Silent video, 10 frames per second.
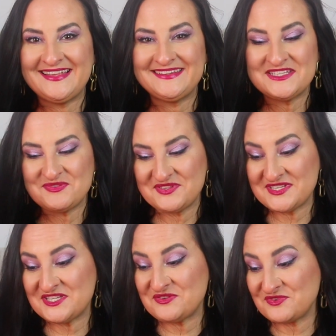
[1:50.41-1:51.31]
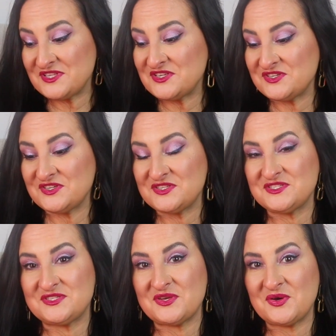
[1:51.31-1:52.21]
this one is actually really good,
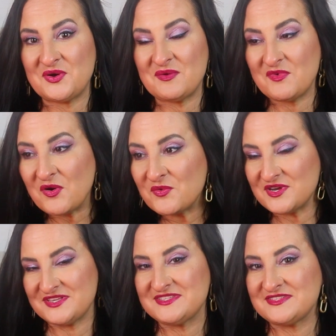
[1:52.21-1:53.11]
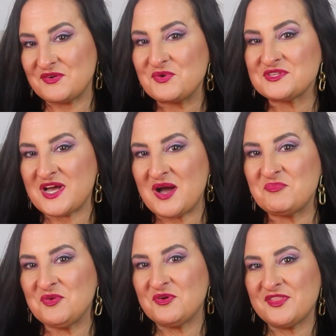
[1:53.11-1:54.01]
so I'm always
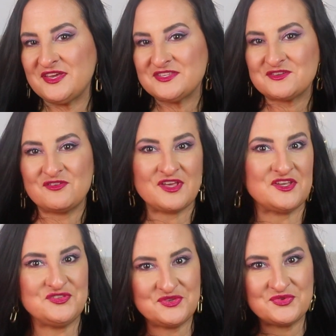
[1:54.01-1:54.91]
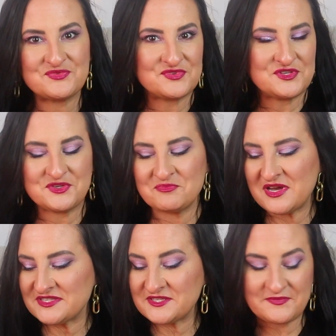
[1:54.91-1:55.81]
happy when I discover like a new really good
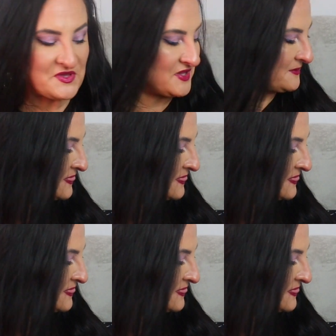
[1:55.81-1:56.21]
mask. Okay,